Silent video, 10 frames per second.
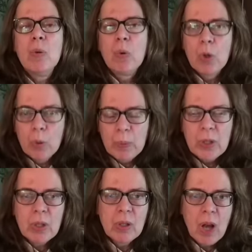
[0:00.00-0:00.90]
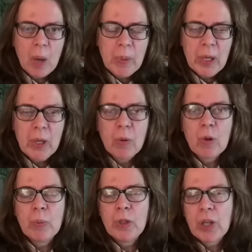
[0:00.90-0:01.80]
groups, lobbying
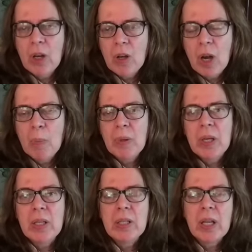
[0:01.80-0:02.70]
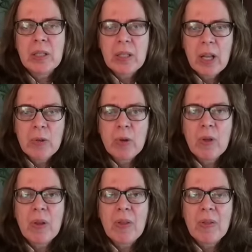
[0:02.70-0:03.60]
groups, shell companies,
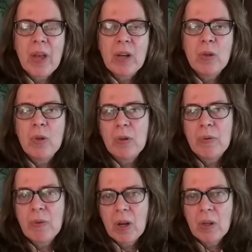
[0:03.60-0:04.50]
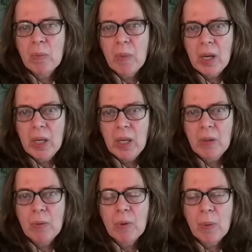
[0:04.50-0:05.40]
etc., that then could funnel money
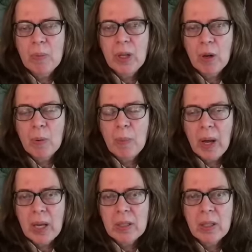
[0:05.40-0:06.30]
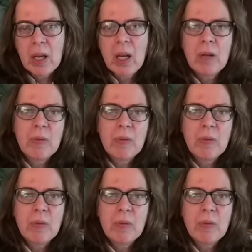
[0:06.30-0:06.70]
from Deripaska and